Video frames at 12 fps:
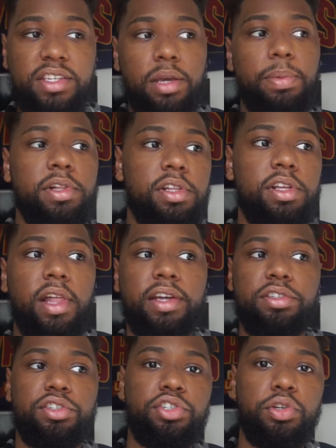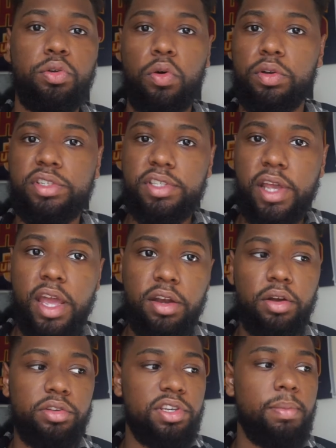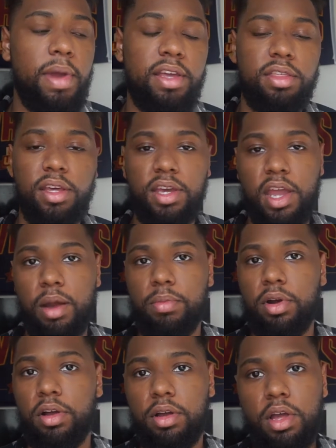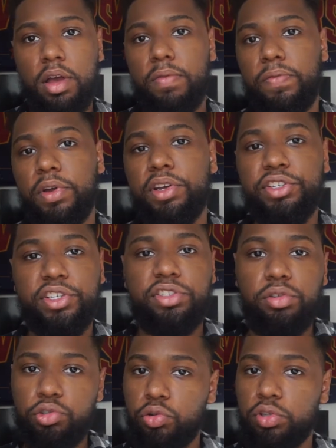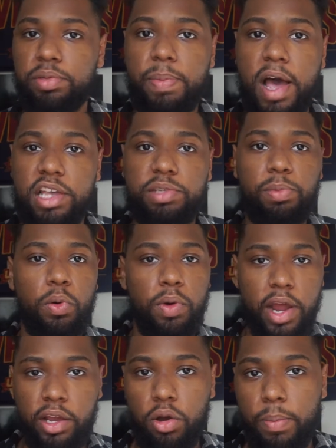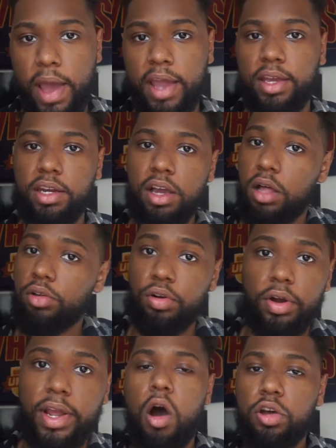typically like to shoot on standard to make the camera footage as neutral as possible when I go back and color grade.